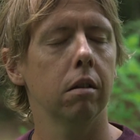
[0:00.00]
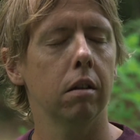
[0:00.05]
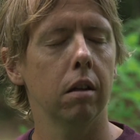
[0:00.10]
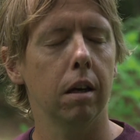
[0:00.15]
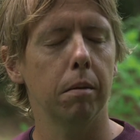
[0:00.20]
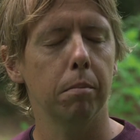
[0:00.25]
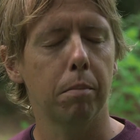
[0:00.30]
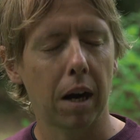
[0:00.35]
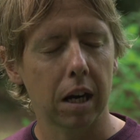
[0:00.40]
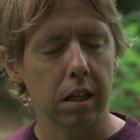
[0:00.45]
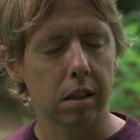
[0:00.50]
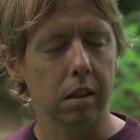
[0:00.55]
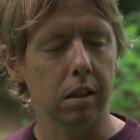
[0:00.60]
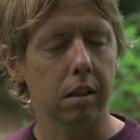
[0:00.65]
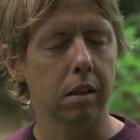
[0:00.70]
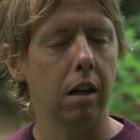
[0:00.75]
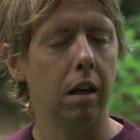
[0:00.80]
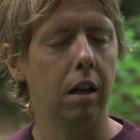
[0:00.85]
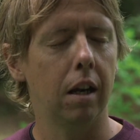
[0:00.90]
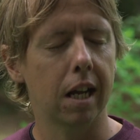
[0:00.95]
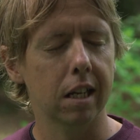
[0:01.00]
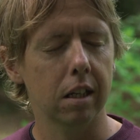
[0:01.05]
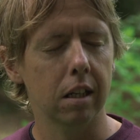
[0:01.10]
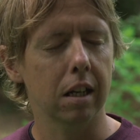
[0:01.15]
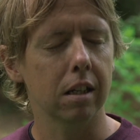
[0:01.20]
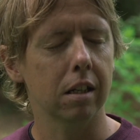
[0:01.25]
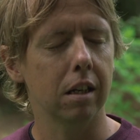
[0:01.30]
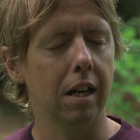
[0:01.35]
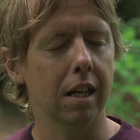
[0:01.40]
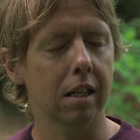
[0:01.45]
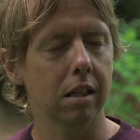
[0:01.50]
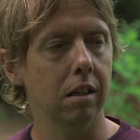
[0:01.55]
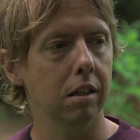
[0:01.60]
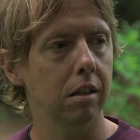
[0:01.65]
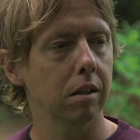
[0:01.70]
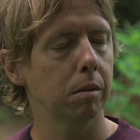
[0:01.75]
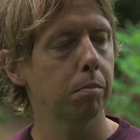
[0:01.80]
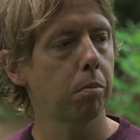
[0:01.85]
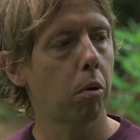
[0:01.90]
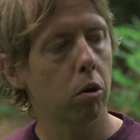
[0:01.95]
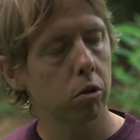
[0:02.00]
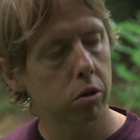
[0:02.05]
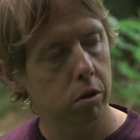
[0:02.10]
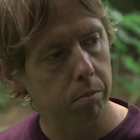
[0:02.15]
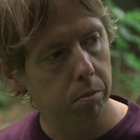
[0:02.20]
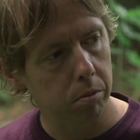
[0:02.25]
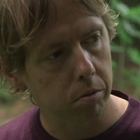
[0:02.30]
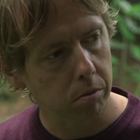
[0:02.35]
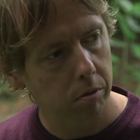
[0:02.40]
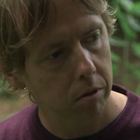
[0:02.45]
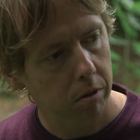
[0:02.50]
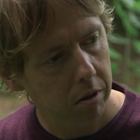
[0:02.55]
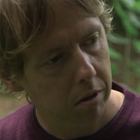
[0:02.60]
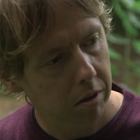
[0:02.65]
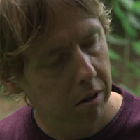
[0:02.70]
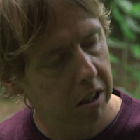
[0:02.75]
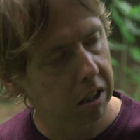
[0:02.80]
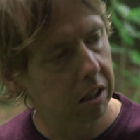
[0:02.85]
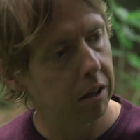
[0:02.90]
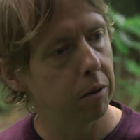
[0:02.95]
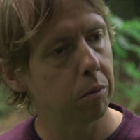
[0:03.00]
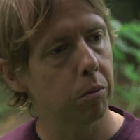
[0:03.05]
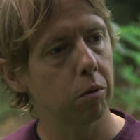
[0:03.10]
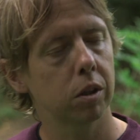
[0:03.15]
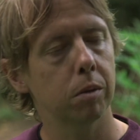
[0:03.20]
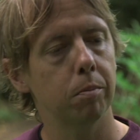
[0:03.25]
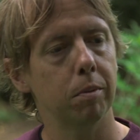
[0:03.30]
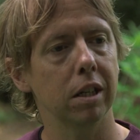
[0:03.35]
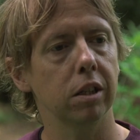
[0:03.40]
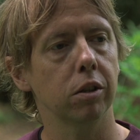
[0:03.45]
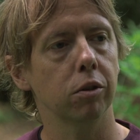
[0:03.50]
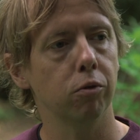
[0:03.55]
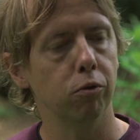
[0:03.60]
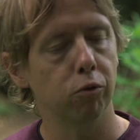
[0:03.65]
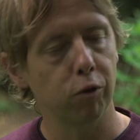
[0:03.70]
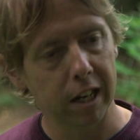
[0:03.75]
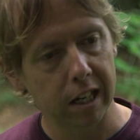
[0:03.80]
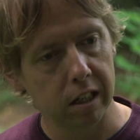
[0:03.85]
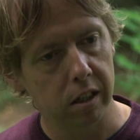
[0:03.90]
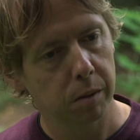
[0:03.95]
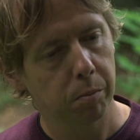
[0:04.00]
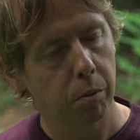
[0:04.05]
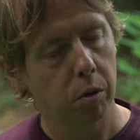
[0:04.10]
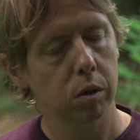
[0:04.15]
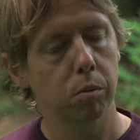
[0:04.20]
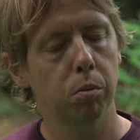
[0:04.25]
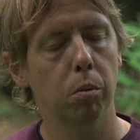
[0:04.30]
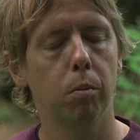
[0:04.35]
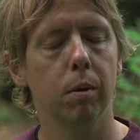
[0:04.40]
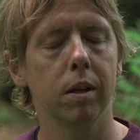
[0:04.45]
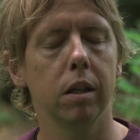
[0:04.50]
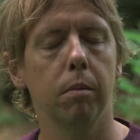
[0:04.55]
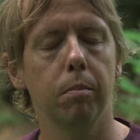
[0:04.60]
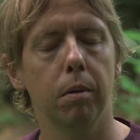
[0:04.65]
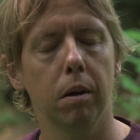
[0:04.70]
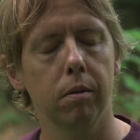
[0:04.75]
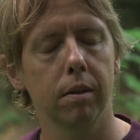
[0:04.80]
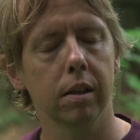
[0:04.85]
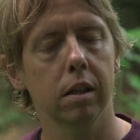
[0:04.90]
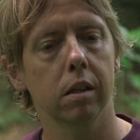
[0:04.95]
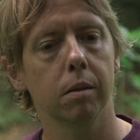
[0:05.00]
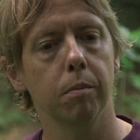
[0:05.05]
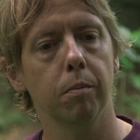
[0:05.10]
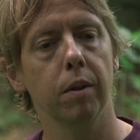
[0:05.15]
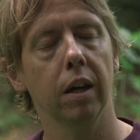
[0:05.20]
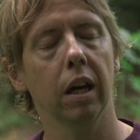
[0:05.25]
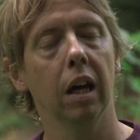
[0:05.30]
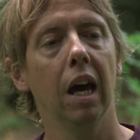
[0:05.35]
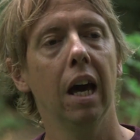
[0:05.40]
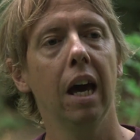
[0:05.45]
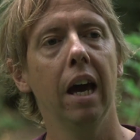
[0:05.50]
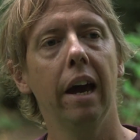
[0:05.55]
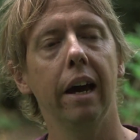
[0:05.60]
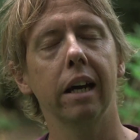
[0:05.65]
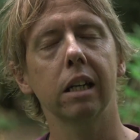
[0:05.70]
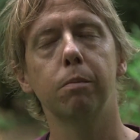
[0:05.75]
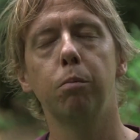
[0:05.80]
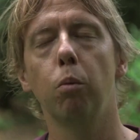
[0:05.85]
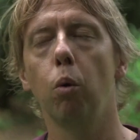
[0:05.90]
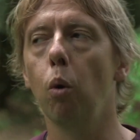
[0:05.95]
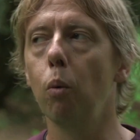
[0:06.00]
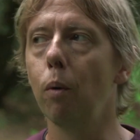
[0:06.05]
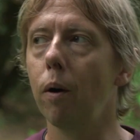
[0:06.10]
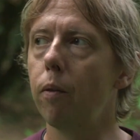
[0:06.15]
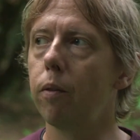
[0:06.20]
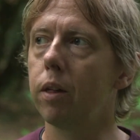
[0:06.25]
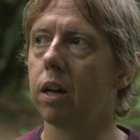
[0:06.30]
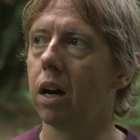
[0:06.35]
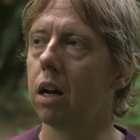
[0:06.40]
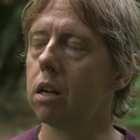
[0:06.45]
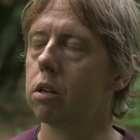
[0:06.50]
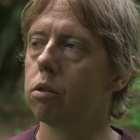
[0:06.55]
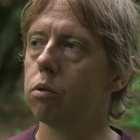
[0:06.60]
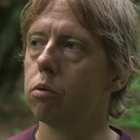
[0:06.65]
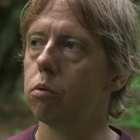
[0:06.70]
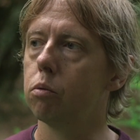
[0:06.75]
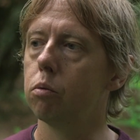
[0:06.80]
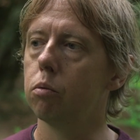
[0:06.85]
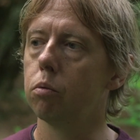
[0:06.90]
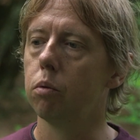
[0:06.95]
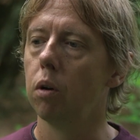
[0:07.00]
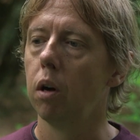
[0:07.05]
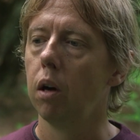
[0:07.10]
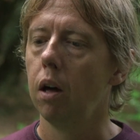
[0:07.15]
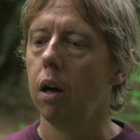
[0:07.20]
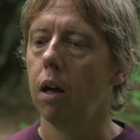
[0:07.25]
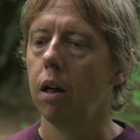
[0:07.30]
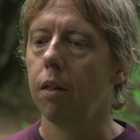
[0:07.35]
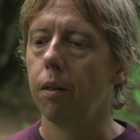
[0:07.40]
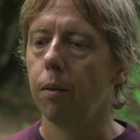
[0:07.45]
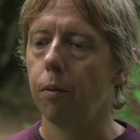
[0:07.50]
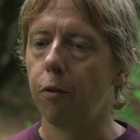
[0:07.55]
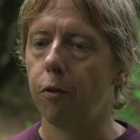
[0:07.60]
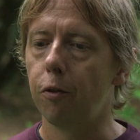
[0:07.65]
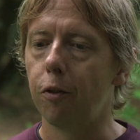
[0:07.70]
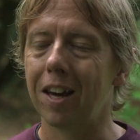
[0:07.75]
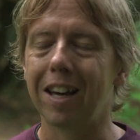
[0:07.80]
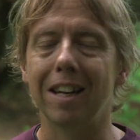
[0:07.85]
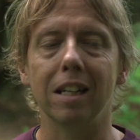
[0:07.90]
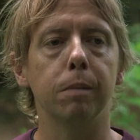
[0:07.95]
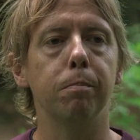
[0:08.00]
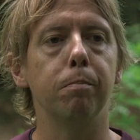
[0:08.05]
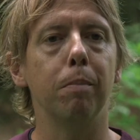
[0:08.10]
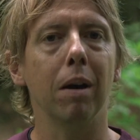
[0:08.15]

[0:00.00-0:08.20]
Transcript: the impact is less as lessened as possible you know, you want to be as green as possible when you're building something. It's more when the actual thing is